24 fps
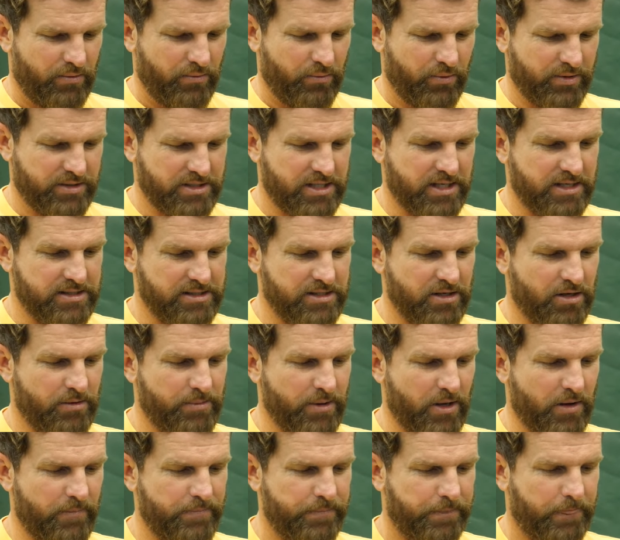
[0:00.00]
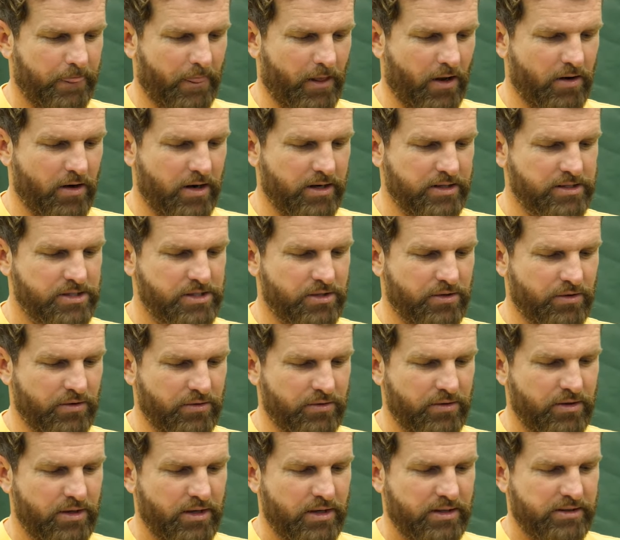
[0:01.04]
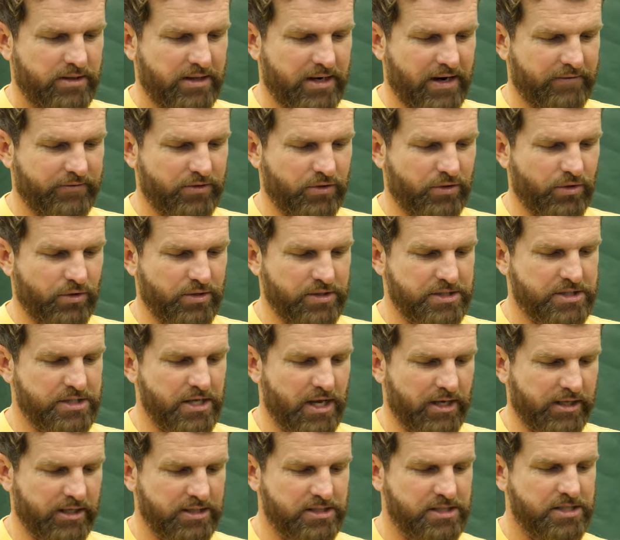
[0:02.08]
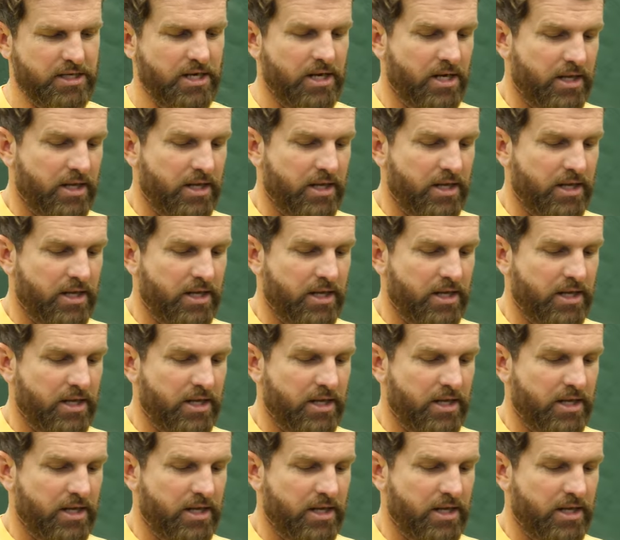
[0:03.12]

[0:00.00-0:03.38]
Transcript: with tennis elbow. All right, so then after 30 seconds,